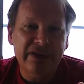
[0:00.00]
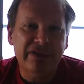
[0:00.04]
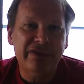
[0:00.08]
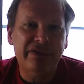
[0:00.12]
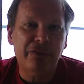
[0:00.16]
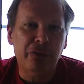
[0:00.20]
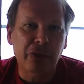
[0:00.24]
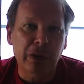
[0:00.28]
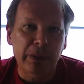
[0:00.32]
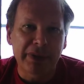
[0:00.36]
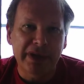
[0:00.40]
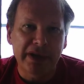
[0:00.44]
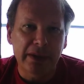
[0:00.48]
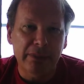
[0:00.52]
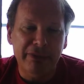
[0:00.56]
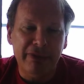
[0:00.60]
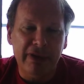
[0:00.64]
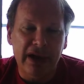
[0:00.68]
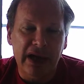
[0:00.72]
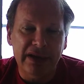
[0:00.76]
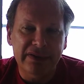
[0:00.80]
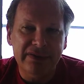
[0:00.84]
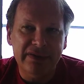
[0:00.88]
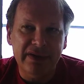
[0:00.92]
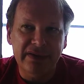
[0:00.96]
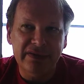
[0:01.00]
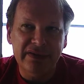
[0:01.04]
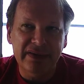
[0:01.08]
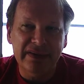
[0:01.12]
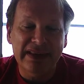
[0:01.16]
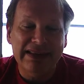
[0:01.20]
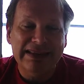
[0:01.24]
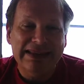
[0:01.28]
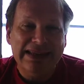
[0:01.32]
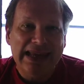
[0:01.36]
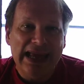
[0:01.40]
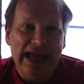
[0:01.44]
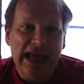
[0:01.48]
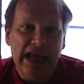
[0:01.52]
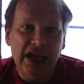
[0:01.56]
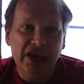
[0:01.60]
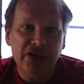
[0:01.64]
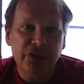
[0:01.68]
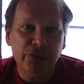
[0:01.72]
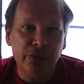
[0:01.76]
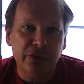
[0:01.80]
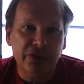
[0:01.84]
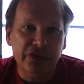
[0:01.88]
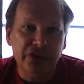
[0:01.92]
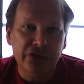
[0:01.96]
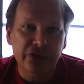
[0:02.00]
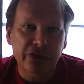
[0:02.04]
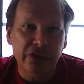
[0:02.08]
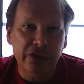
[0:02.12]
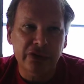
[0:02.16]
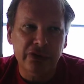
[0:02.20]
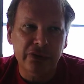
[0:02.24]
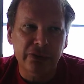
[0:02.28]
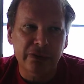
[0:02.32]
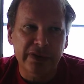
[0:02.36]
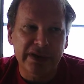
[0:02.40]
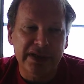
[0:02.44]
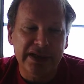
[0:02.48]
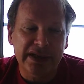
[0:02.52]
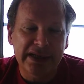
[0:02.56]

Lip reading: 4-minute process. And then the actual surgery